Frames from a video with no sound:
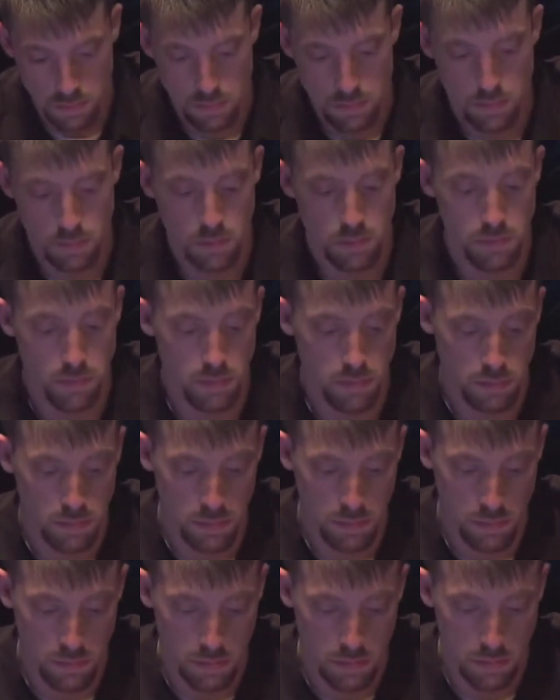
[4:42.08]
But then there are the
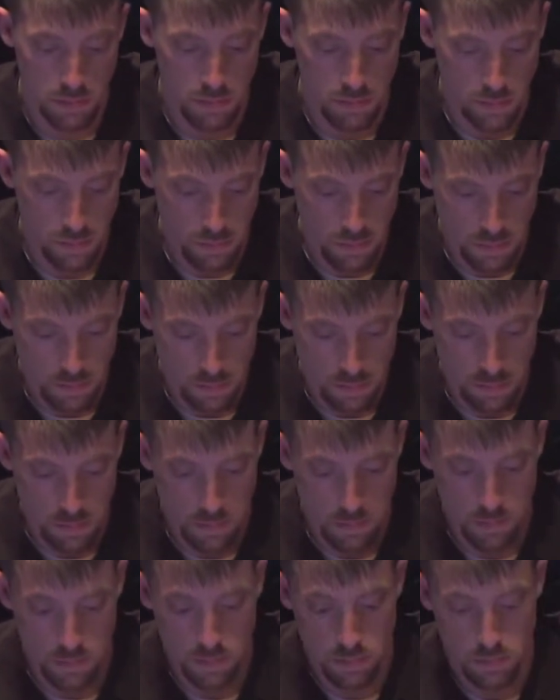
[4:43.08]
young people
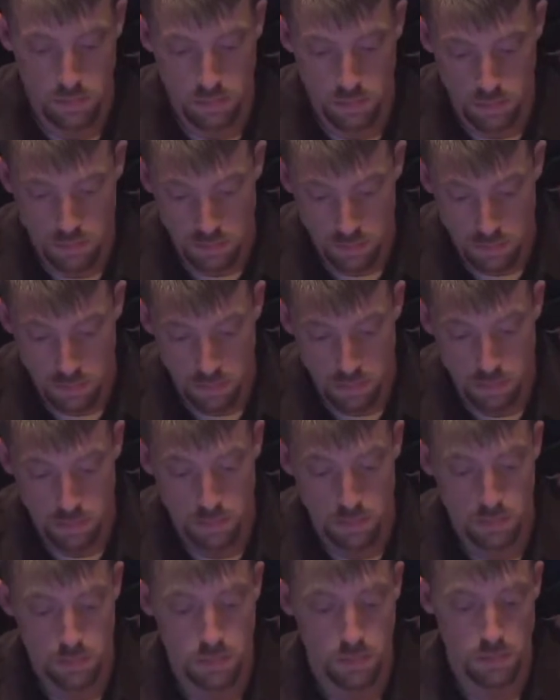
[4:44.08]
who
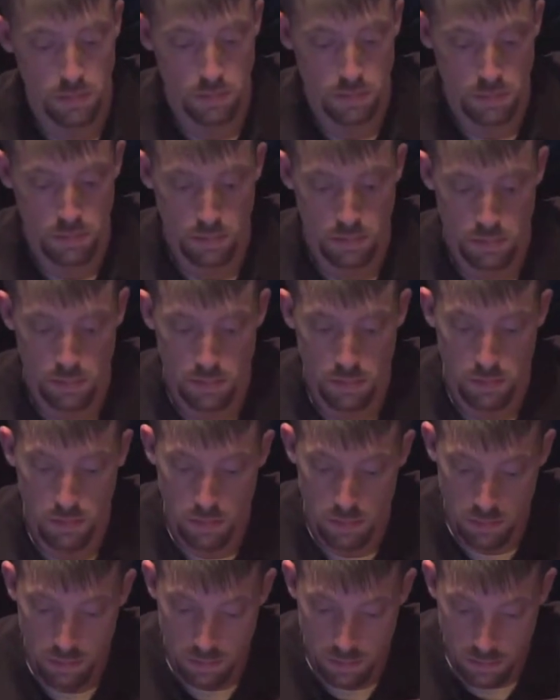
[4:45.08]
really aren't as
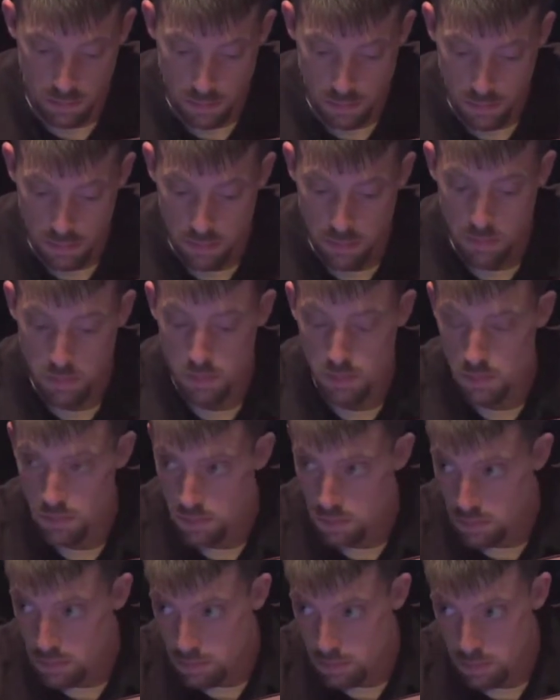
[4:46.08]
interested in
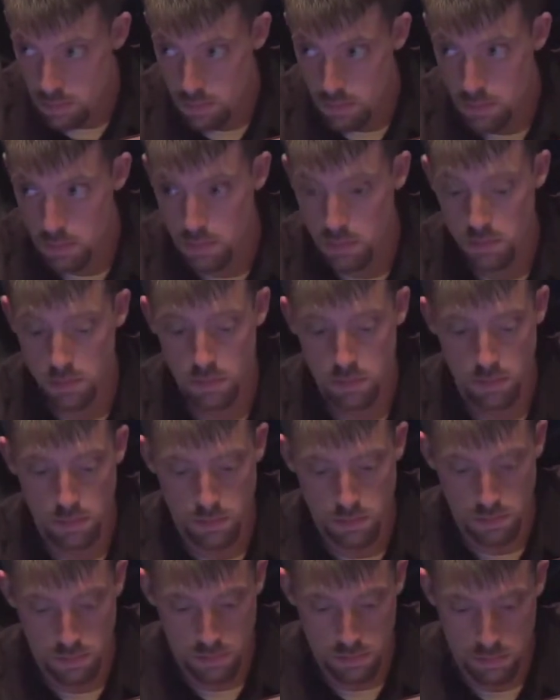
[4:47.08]
seeing traditional opera,
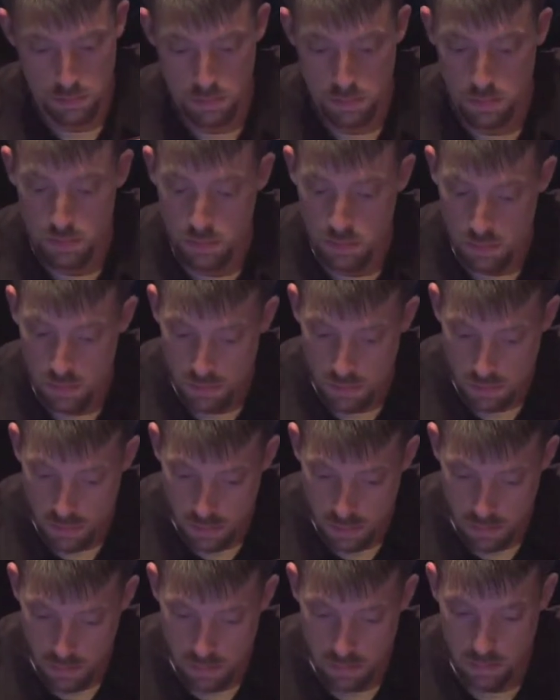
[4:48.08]
and like that
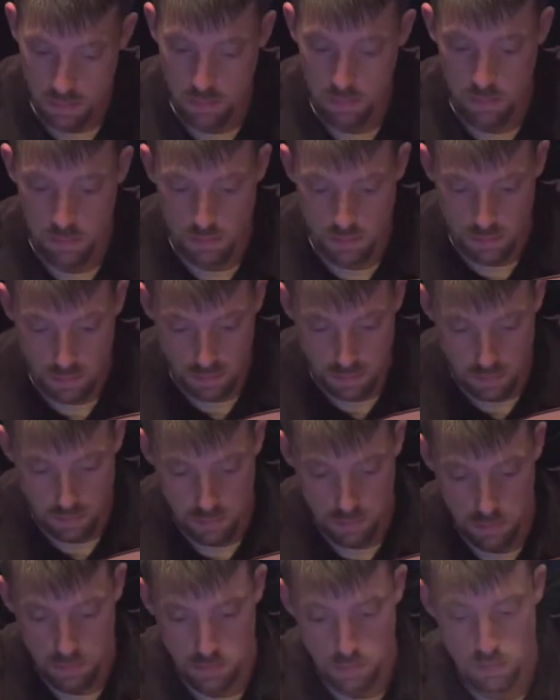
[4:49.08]
technology we were
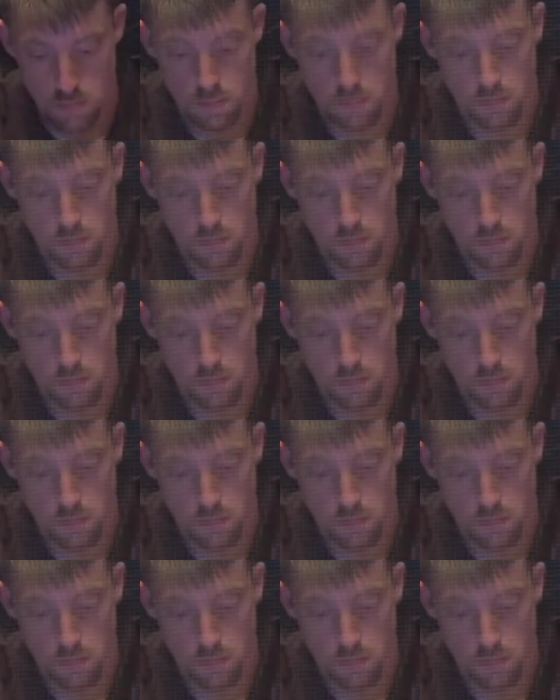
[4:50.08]
just talking